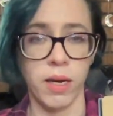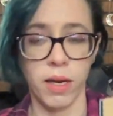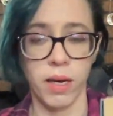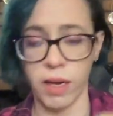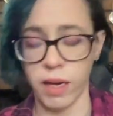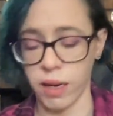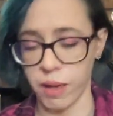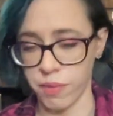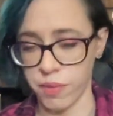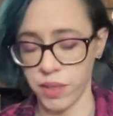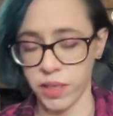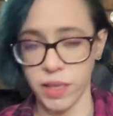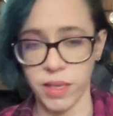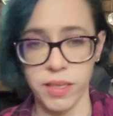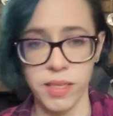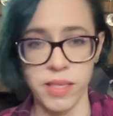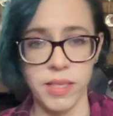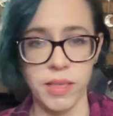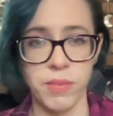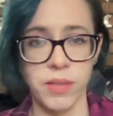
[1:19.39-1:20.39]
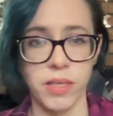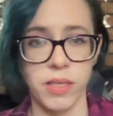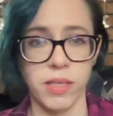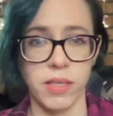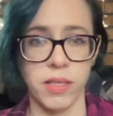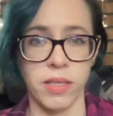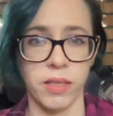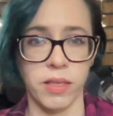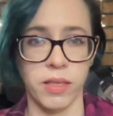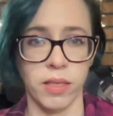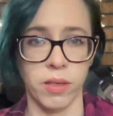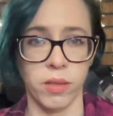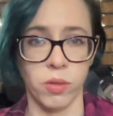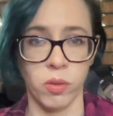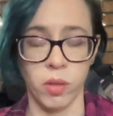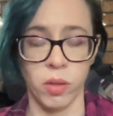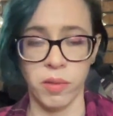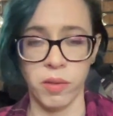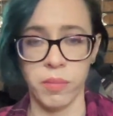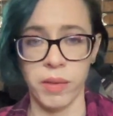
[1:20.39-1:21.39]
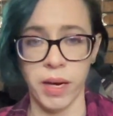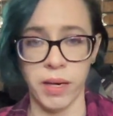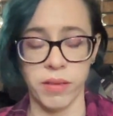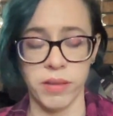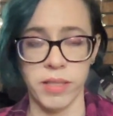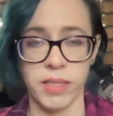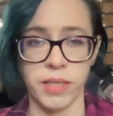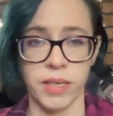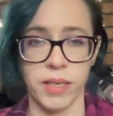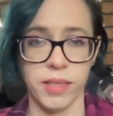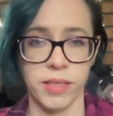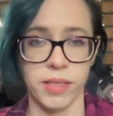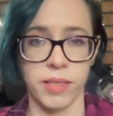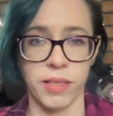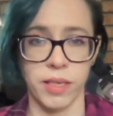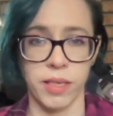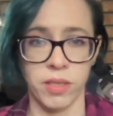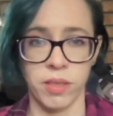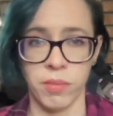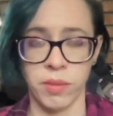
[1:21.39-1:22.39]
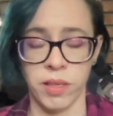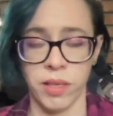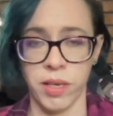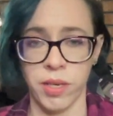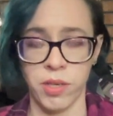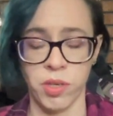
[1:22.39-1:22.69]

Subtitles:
The concept is that they're normal battery sizes like AA,